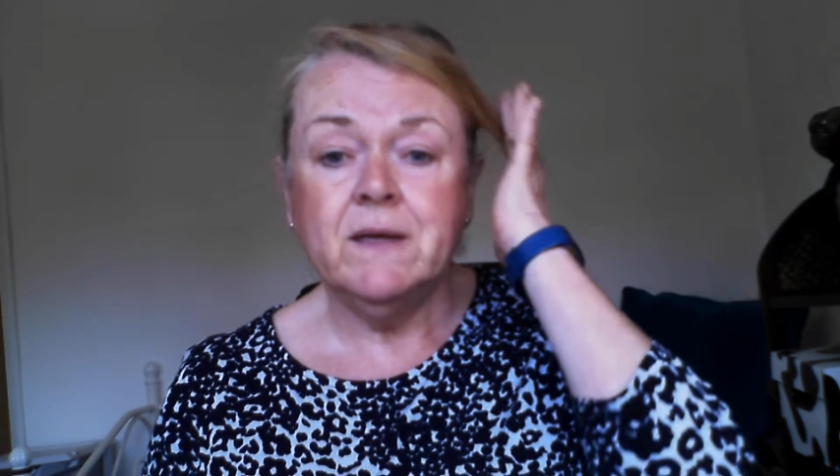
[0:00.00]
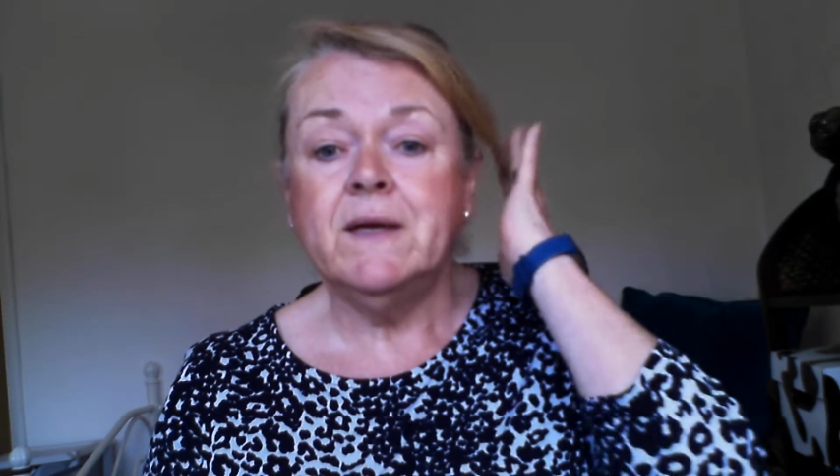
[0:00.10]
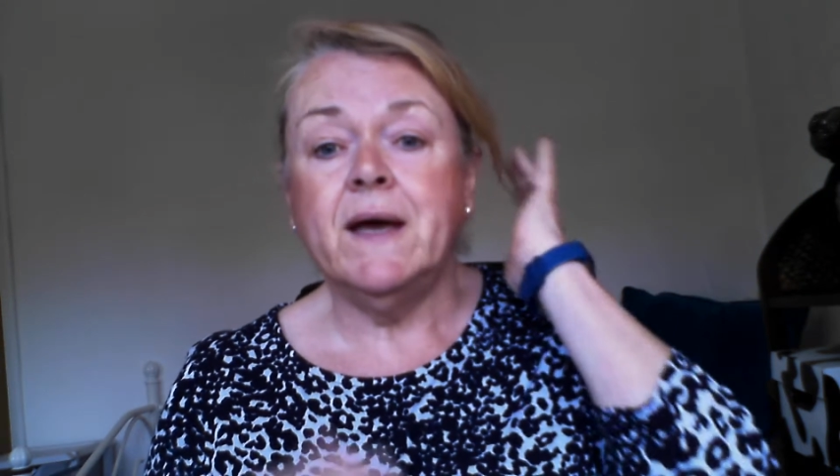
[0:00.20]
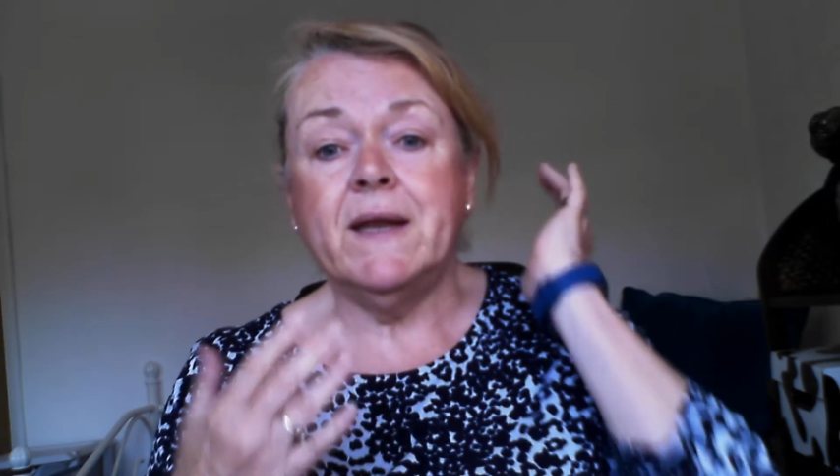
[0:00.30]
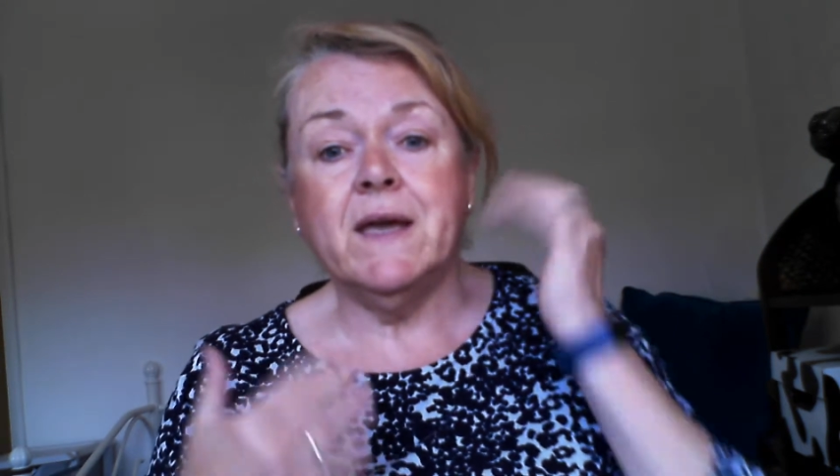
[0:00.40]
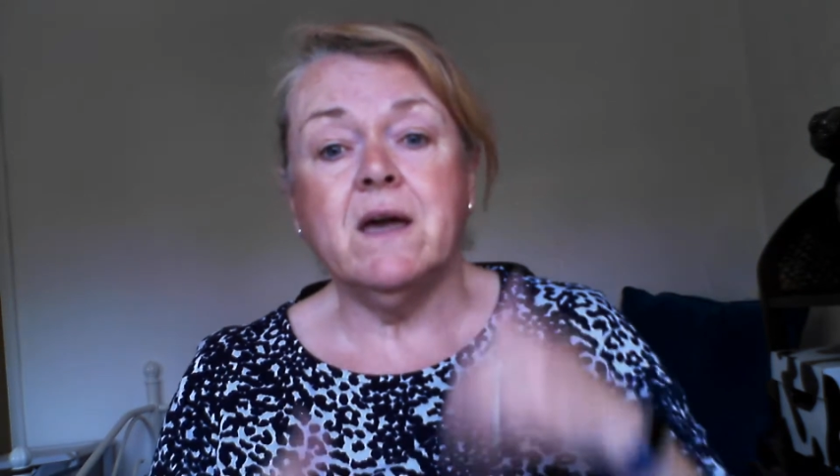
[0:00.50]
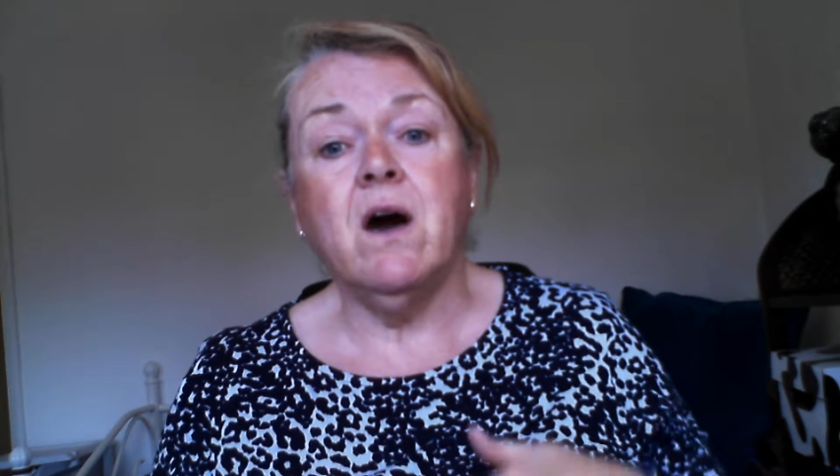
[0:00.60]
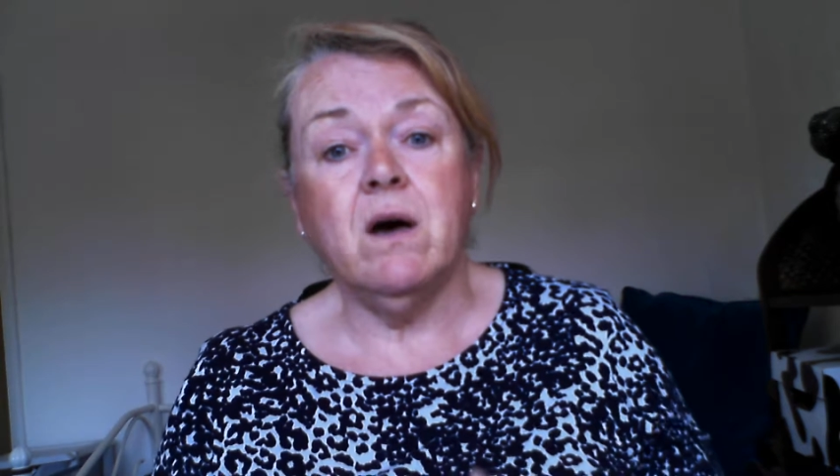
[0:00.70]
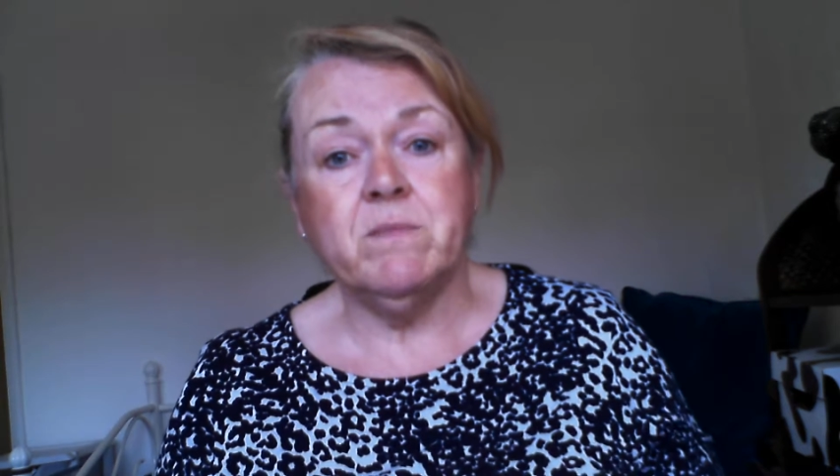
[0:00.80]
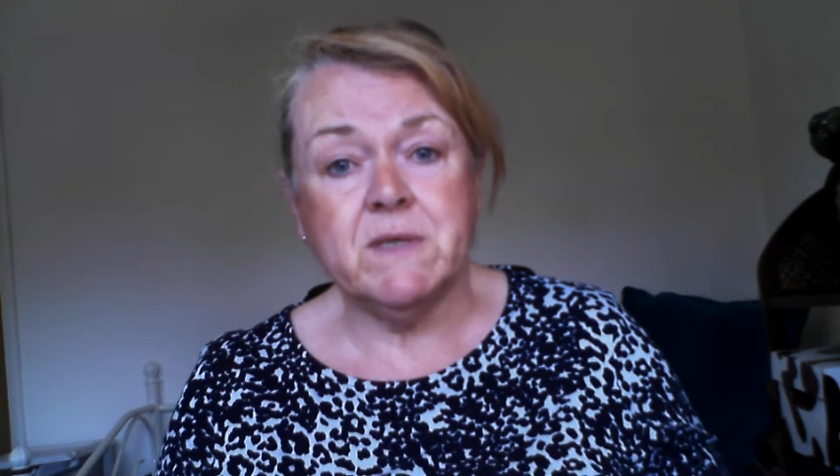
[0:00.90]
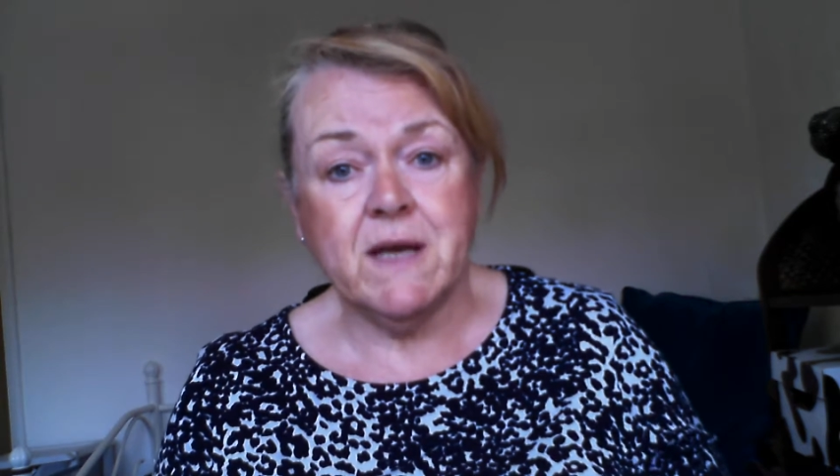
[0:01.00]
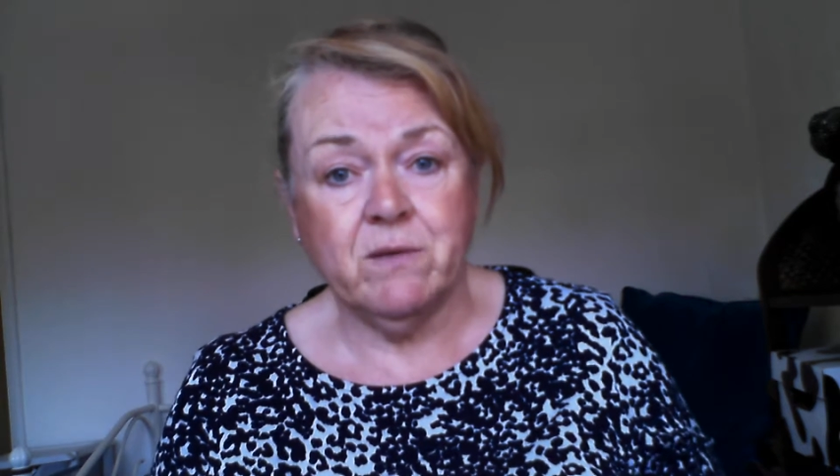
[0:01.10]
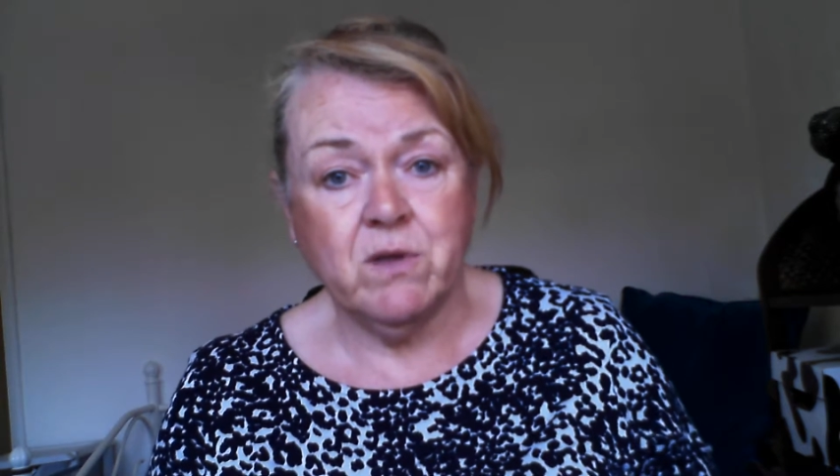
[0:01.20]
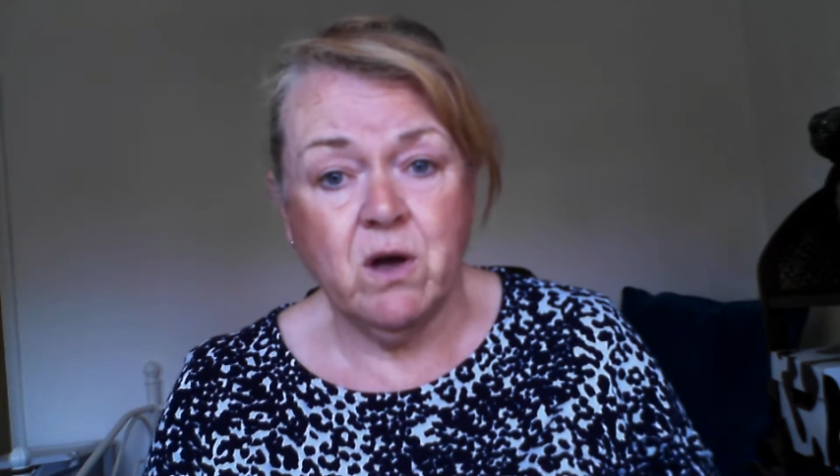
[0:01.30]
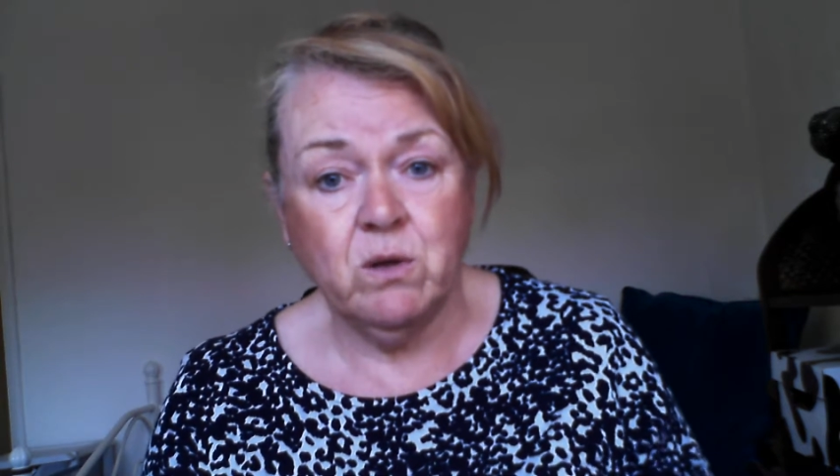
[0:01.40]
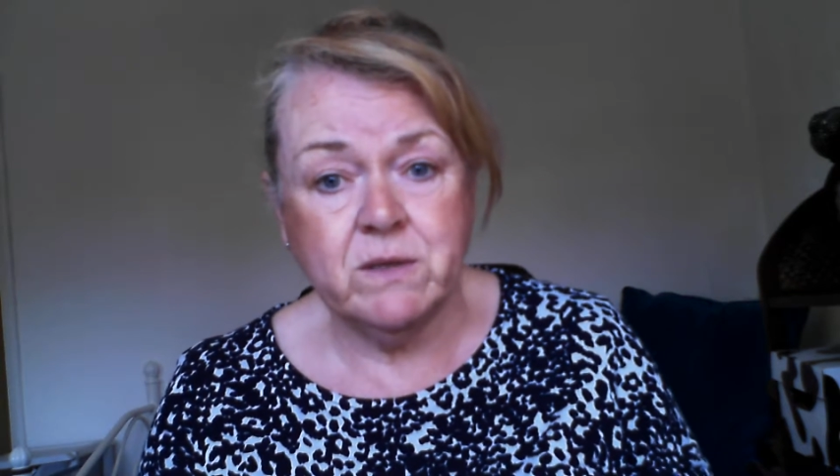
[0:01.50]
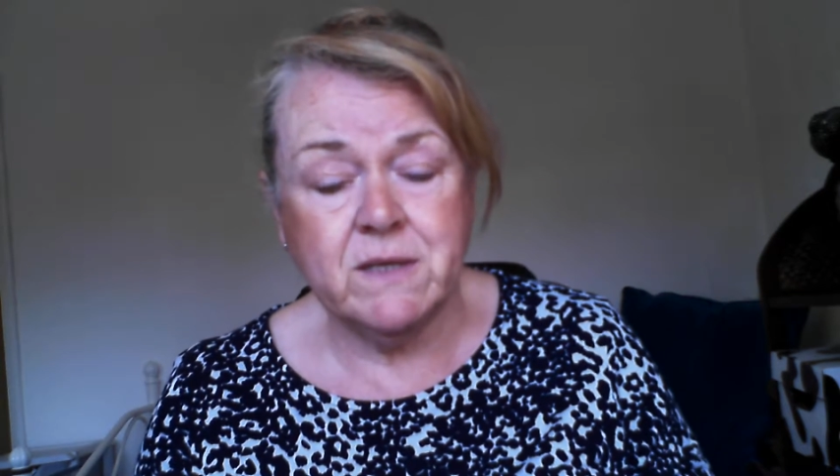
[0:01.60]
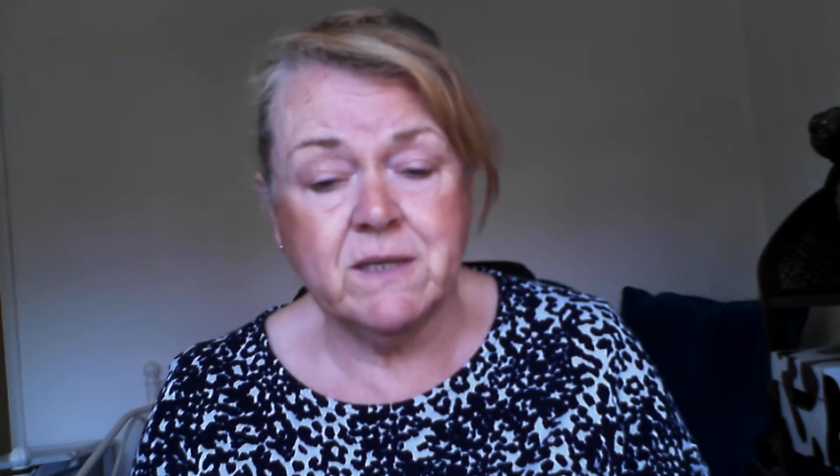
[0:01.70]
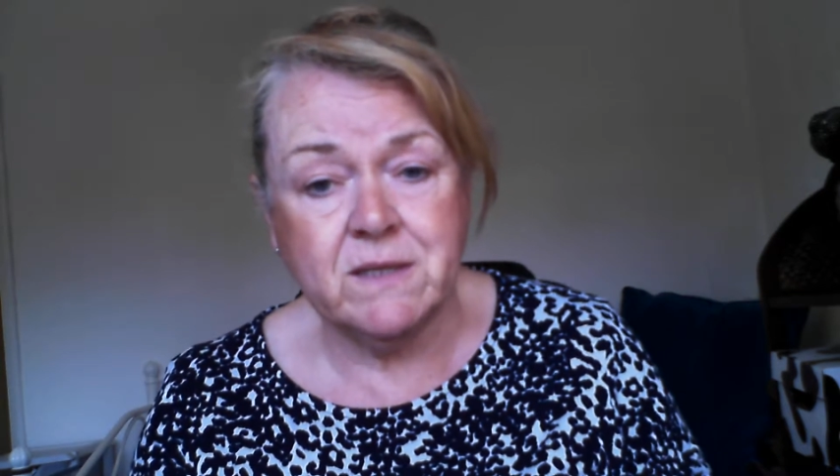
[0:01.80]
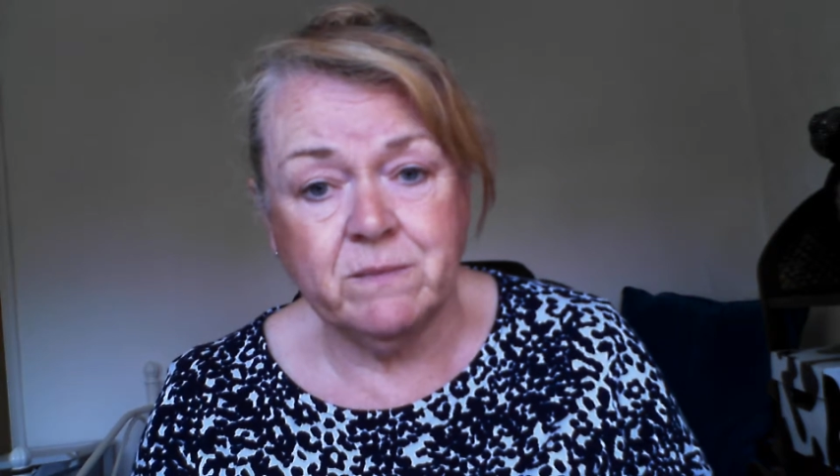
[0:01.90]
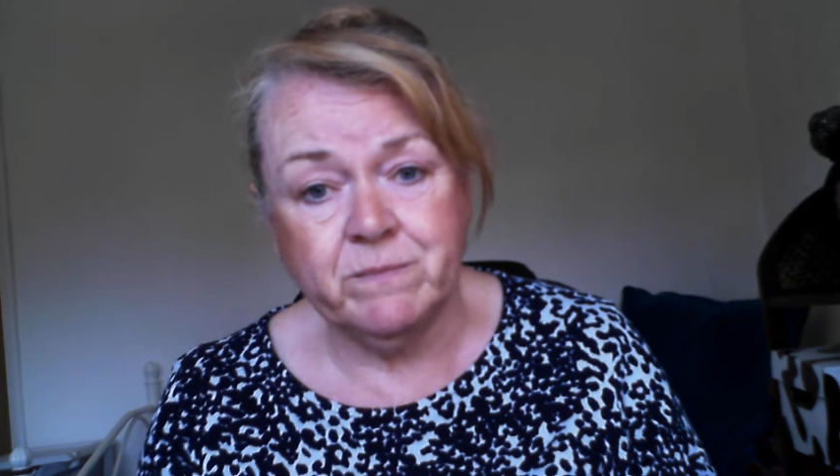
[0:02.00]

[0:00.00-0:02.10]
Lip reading: and it calms down the whole system.